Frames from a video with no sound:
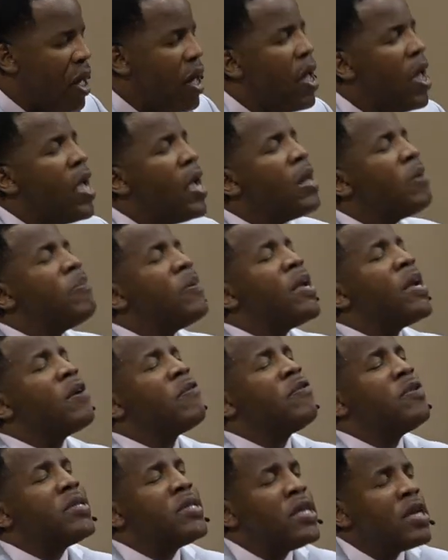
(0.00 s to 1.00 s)
Help
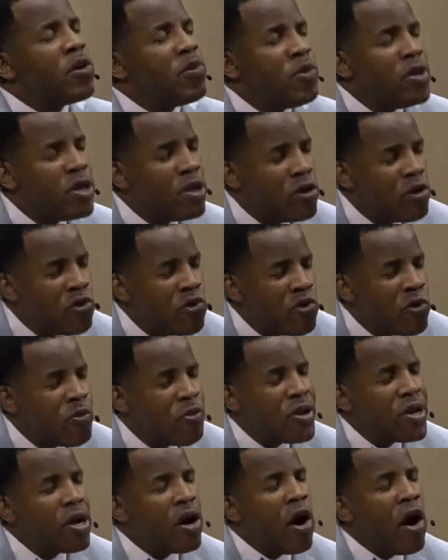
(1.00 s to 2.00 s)
everything we do
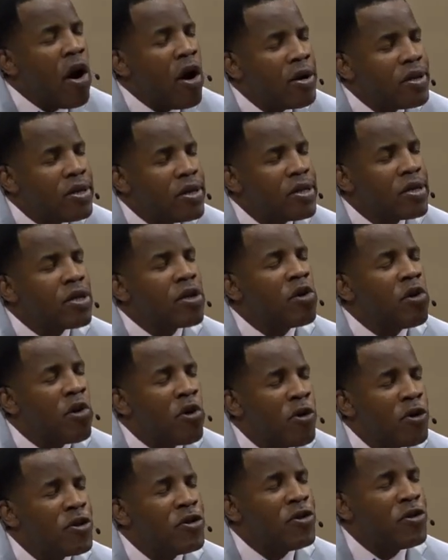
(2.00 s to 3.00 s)
bring honor and
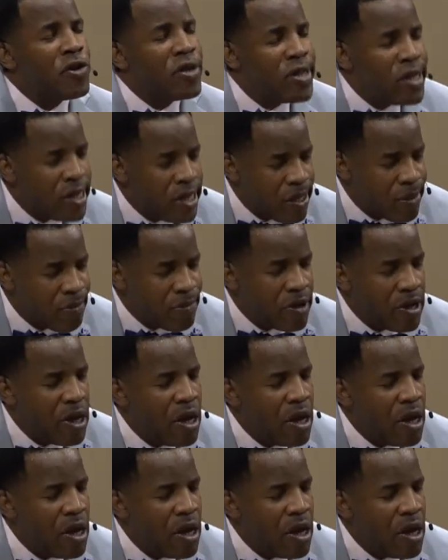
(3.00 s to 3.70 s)
glory to your name.